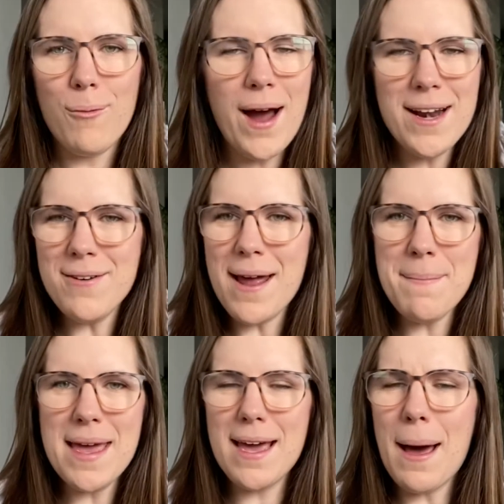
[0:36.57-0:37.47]
don't I
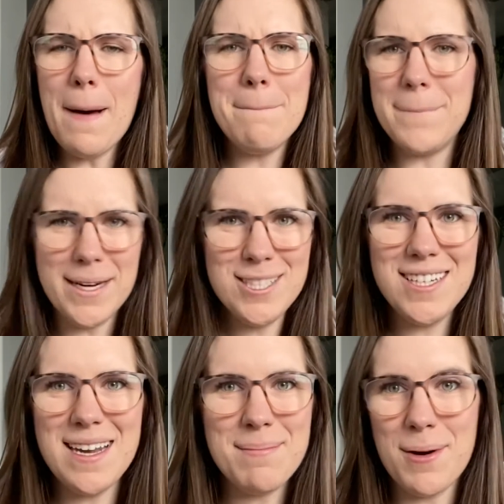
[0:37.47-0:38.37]
make a
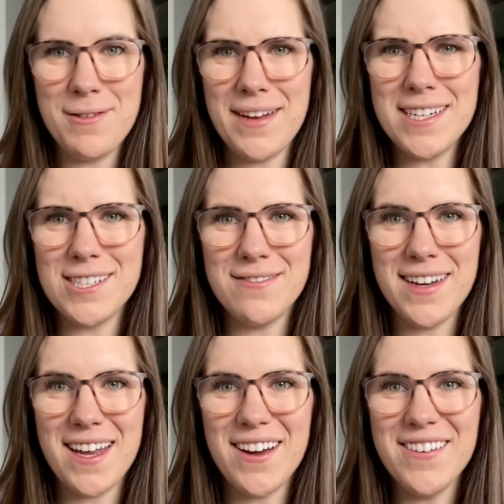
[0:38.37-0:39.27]
budgeting motivation video?